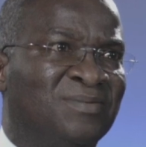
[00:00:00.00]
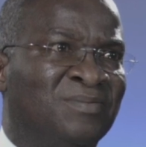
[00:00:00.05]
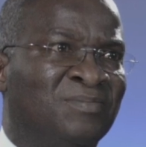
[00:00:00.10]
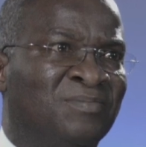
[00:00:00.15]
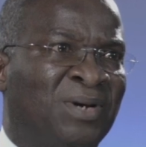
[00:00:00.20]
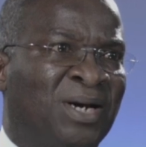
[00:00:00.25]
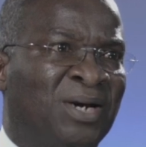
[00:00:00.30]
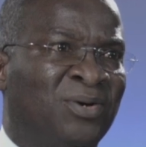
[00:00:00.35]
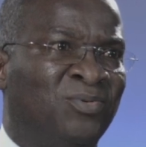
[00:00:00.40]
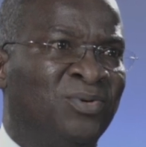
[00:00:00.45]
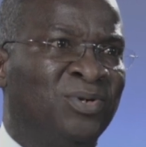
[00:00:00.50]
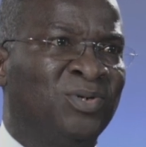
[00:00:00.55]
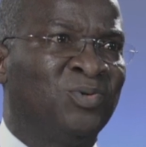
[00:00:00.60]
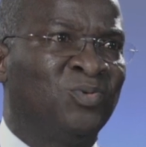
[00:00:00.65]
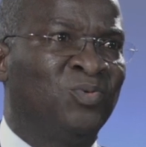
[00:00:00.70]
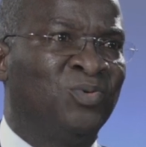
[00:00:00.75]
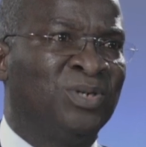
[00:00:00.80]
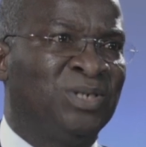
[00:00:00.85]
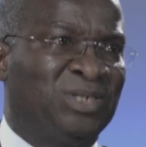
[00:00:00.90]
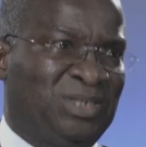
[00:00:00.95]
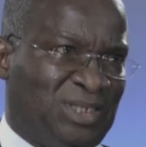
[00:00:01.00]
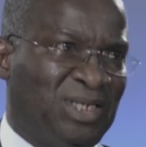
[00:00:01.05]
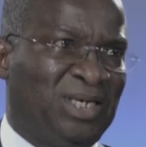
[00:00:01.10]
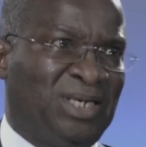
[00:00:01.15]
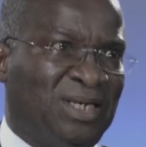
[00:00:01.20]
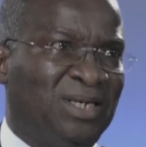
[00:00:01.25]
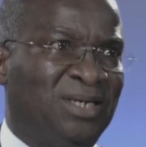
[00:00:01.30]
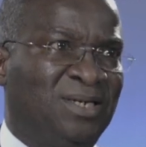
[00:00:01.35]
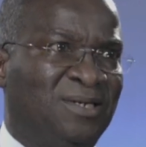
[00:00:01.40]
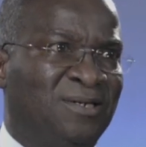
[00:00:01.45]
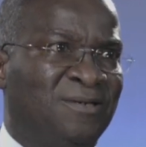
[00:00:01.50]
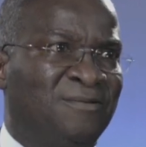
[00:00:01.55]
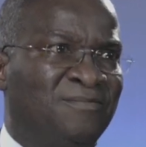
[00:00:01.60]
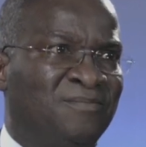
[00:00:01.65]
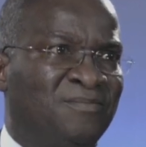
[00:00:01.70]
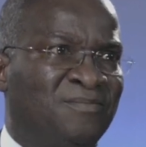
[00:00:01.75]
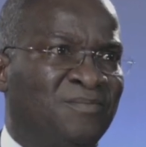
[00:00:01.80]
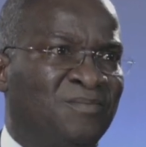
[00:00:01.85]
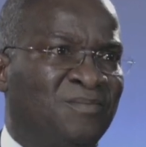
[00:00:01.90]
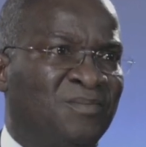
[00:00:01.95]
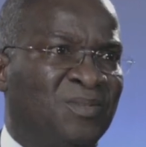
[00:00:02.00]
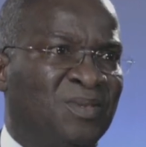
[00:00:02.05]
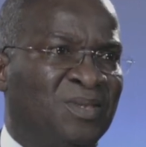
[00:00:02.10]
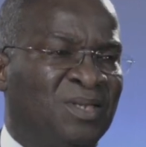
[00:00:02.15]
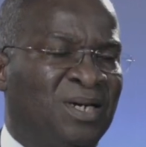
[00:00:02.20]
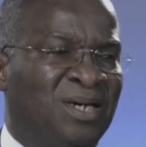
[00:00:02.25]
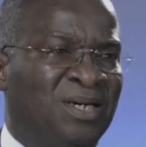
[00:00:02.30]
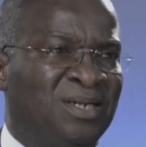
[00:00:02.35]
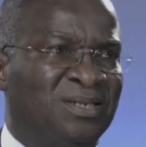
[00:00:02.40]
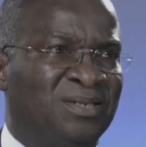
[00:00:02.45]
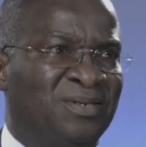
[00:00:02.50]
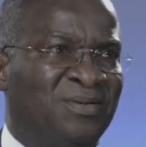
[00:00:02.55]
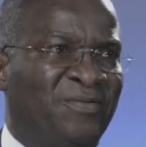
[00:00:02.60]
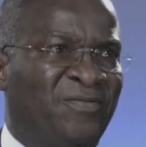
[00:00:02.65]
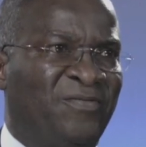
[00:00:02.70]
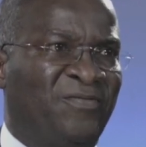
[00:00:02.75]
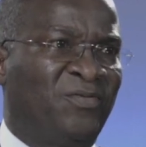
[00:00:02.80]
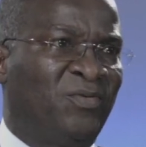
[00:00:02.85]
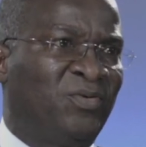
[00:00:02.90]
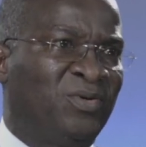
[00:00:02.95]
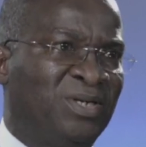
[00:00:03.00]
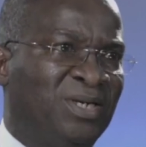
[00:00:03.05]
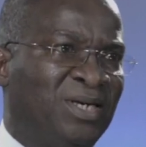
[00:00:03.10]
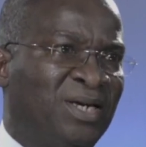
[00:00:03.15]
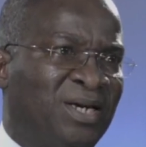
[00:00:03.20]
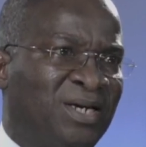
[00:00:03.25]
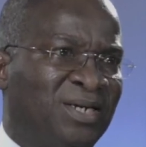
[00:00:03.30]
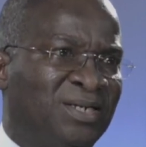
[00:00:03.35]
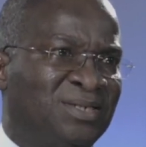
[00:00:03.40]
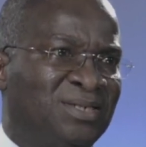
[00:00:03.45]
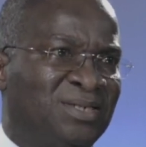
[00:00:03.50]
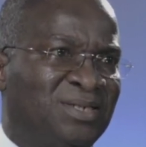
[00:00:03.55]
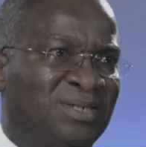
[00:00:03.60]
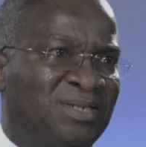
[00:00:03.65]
by which we say that 4 years